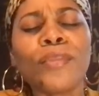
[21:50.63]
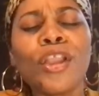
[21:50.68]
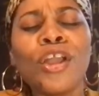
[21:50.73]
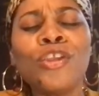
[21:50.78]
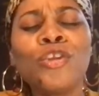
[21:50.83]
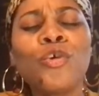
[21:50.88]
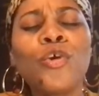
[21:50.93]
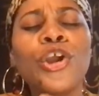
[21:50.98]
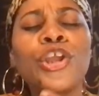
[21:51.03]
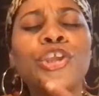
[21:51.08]

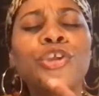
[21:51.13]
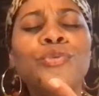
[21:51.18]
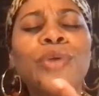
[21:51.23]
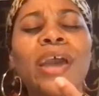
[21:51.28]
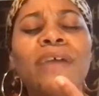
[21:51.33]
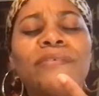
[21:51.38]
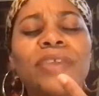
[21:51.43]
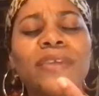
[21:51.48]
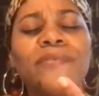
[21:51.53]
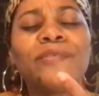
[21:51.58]
Lord, you
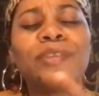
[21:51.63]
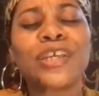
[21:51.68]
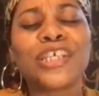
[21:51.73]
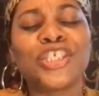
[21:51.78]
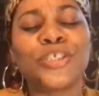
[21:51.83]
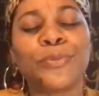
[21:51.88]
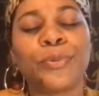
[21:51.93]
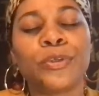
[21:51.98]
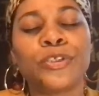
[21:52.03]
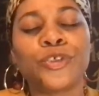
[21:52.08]
have given us
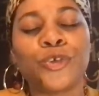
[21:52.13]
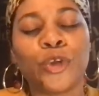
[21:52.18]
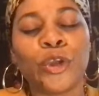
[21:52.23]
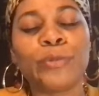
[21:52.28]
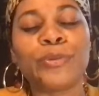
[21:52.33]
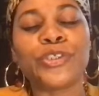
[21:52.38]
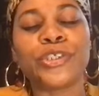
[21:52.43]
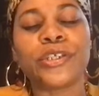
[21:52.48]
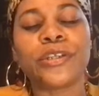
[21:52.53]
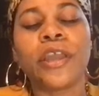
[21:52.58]
a
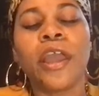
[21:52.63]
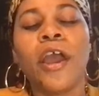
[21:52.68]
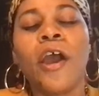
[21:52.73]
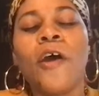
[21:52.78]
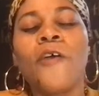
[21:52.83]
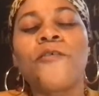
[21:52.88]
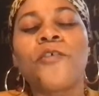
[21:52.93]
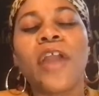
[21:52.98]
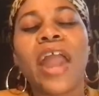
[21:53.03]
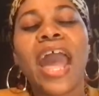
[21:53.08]
prescription
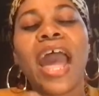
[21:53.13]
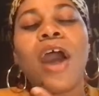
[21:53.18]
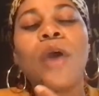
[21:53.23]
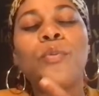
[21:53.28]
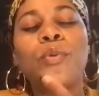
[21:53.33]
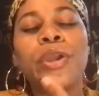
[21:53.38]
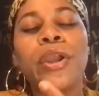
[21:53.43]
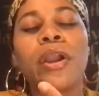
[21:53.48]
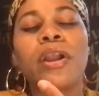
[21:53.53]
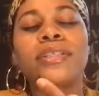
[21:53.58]
for how
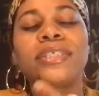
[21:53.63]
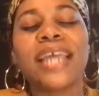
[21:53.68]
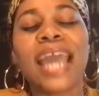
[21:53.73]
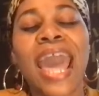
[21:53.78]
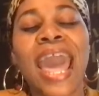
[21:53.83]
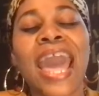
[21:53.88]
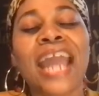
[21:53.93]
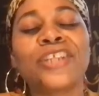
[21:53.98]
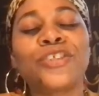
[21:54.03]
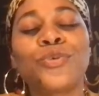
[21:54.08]
we are to
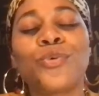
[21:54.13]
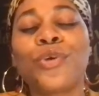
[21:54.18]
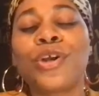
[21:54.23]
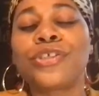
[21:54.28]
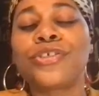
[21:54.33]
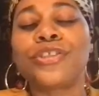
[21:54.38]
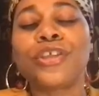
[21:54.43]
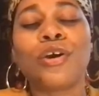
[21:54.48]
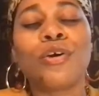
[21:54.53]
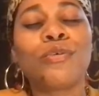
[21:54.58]
act
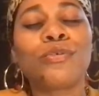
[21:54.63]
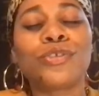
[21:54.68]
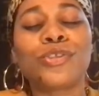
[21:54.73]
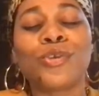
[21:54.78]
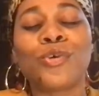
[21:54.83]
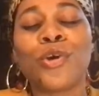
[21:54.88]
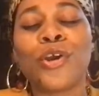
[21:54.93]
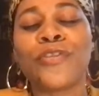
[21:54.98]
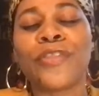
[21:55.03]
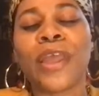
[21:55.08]
towards those,
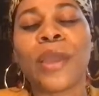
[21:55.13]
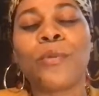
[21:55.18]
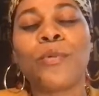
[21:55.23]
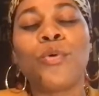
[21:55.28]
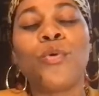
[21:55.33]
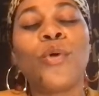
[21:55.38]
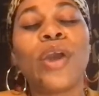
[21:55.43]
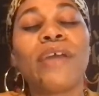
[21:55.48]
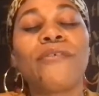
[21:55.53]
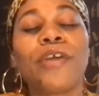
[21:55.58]
Lord, that
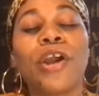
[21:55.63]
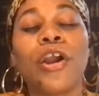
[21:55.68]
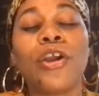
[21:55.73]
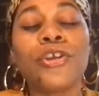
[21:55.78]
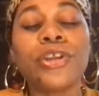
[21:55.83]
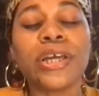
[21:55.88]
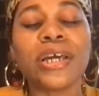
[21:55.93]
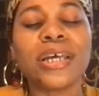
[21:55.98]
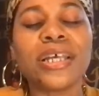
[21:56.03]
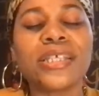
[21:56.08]
who have
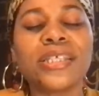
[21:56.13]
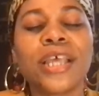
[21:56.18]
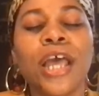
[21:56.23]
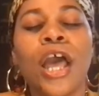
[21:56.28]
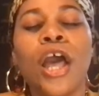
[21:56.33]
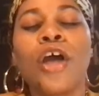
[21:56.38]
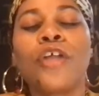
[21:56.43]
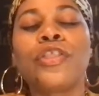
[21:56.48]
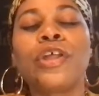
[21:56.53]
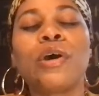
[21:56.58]
hurt us,
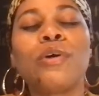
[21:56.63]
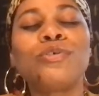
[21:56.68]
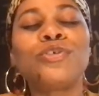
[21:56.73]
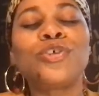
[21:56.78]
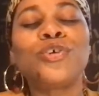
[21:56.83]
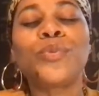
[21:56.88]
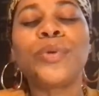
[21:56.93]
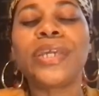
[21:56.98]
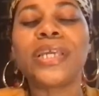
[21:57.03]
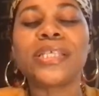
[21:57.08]
those
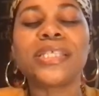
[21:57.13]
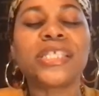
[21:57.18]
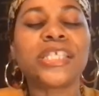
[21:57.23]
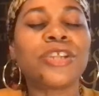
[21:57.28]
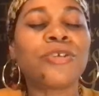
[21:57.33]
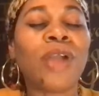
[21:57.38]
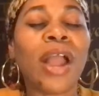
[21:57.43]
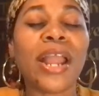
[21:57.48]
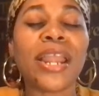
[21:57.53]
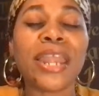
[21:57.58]
who we
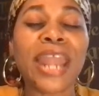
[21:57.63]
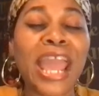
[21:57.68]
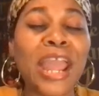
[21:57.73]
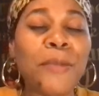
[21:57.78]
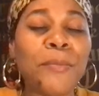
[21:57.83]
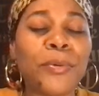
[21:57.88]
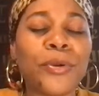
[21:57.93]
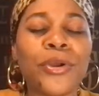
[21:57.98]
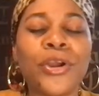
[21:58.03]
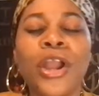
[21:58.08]
consider our
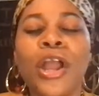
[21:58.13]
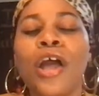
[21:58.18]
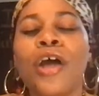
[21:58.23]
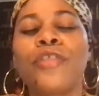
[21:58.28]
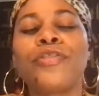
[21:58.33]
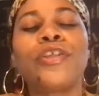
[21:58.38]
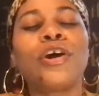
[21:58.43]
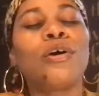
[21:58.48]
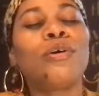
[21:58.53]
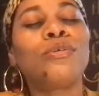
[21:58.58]
neighbor,
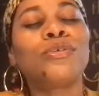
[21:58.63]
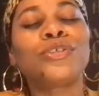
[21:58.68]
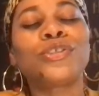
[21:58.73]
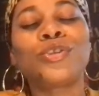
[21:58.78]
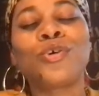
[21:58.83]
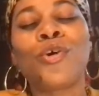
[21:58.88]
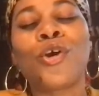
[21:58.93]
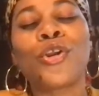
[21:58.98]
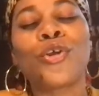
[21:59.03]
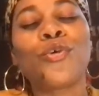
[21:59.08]
those,
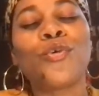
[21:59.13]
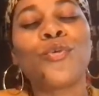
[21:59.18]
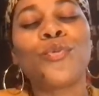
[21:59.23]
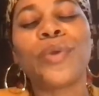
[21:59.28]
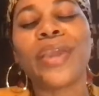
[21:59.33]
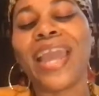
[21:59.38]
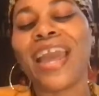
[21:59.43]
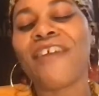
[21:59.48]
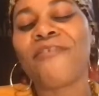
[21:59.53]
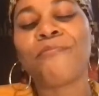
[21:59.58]
Lord, who
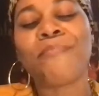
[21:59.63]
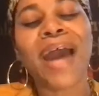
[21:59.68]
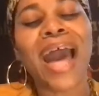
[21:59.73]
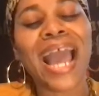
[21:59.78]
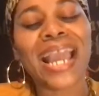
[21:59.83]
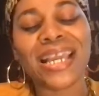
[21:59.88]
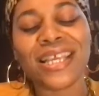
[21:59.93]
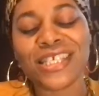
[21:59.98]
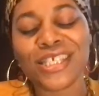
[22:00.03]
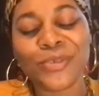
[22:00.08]
we have
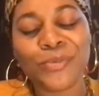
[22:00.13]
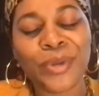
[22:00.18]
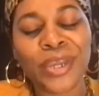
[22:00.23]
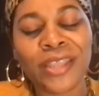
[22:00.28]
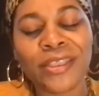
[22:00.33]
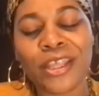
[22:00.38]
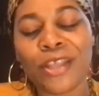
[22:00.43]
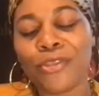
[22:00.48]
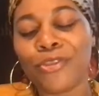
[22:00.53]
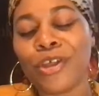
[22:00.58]
bias
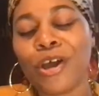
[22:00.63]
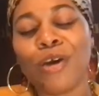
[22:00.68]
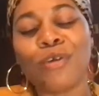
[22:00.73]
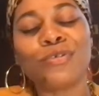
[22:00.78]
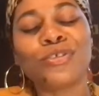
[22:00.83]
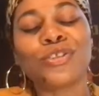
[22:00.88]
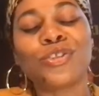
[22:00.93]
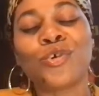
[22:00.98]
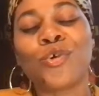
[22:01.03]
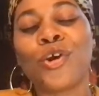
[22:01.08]
with,
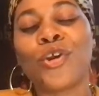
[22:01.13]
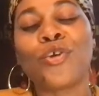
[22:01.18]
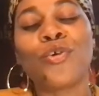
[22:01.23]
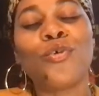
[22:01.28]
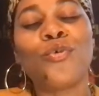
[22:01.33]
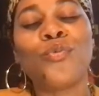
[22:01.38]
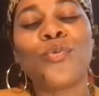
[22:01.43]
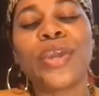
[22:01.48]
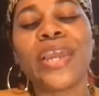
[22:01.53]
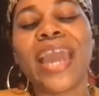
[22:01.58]
those, Lord,
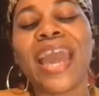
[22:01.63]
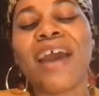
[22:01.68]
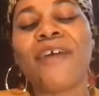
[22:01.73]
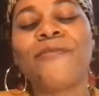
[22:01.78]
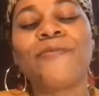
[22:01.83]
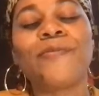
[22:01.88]
who we have